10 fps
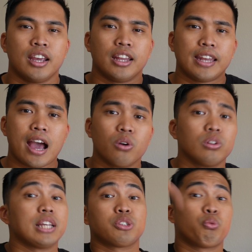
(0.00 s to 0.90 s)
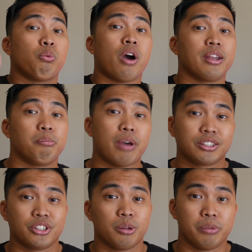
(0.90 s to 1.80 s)
Now, let's rewind it back
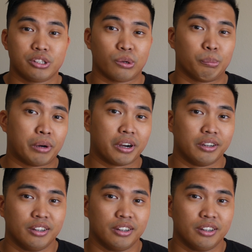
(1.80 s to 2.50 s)
to the midsole part.